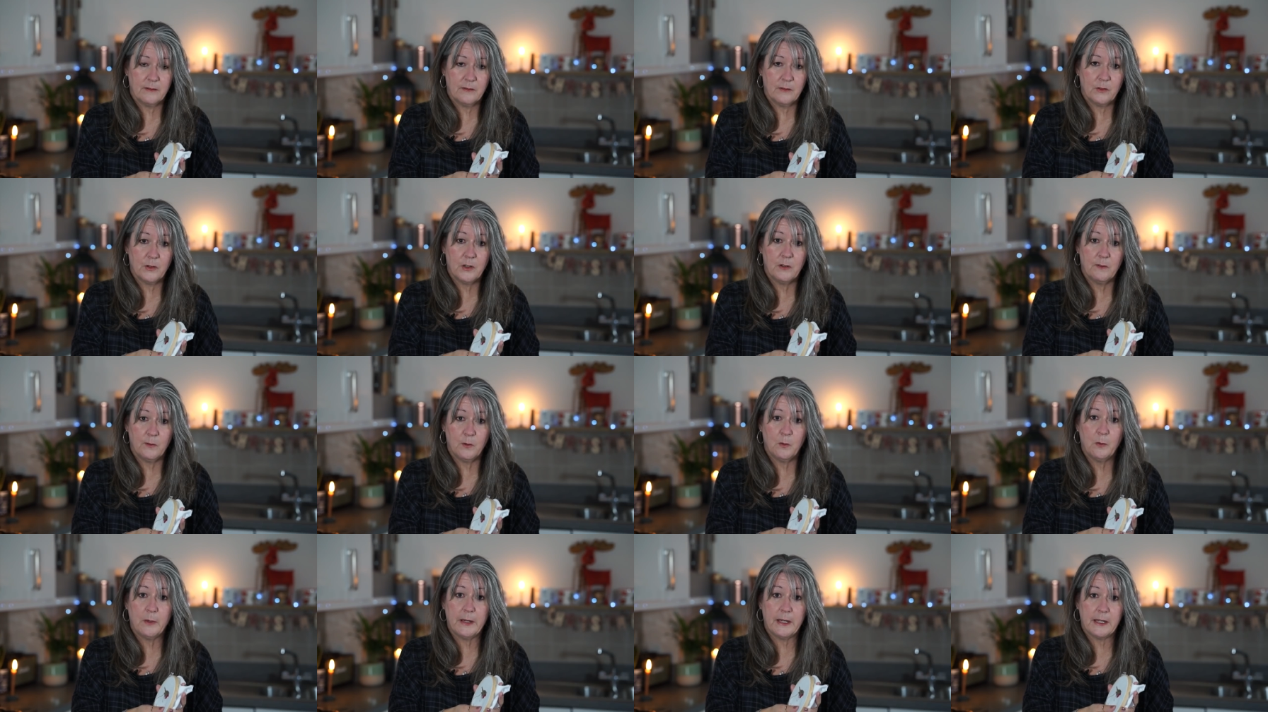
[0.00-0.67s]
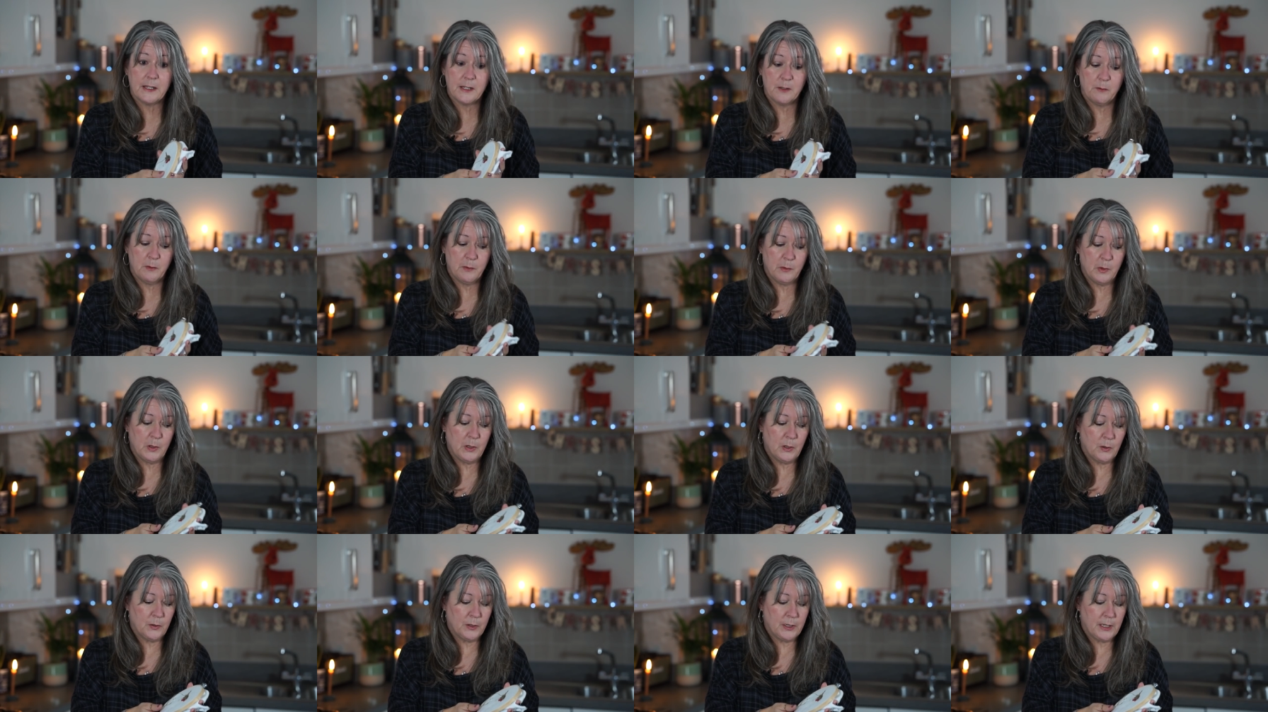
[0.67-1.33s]
3 or 4 weeks that we're
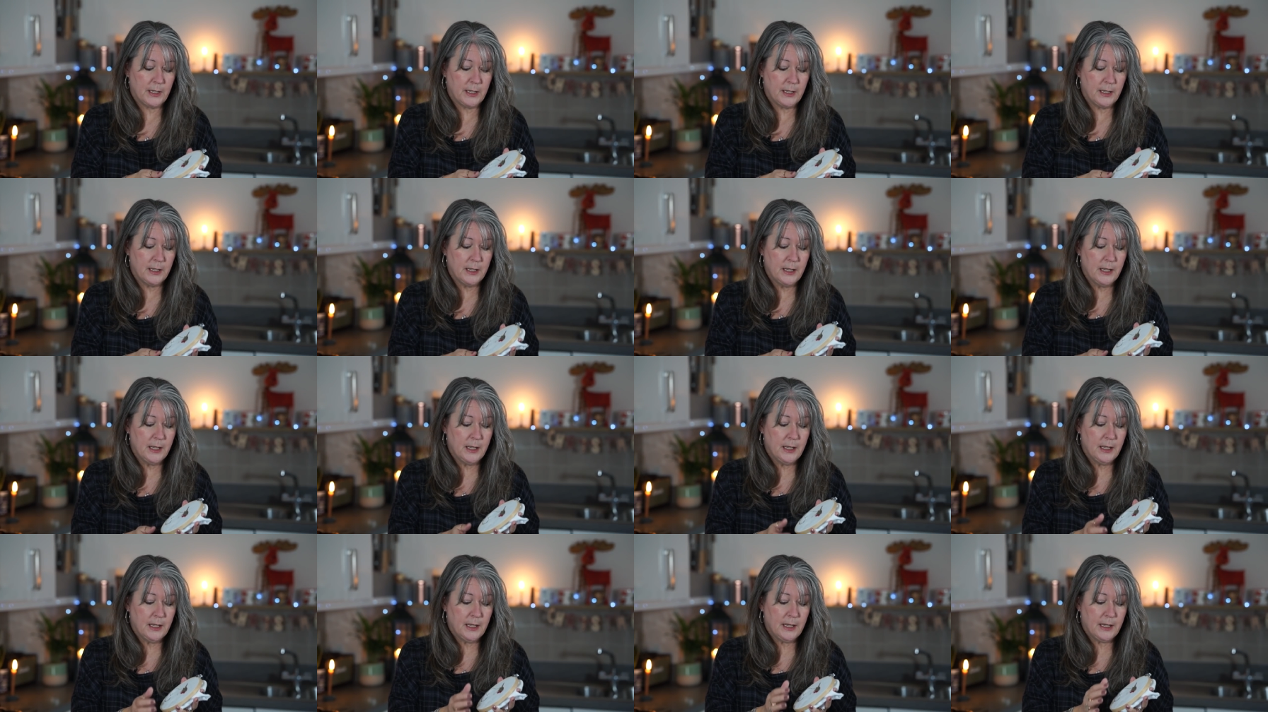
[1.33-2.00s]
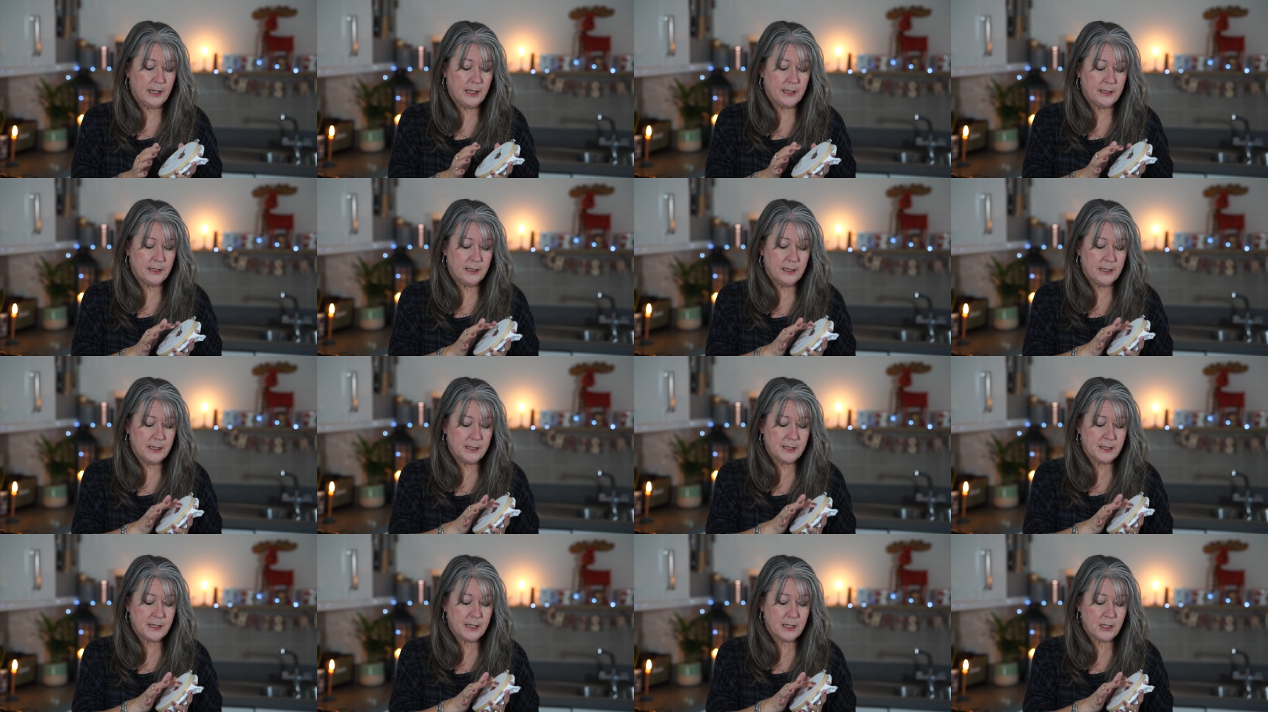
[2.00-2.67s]
putting on there. And this,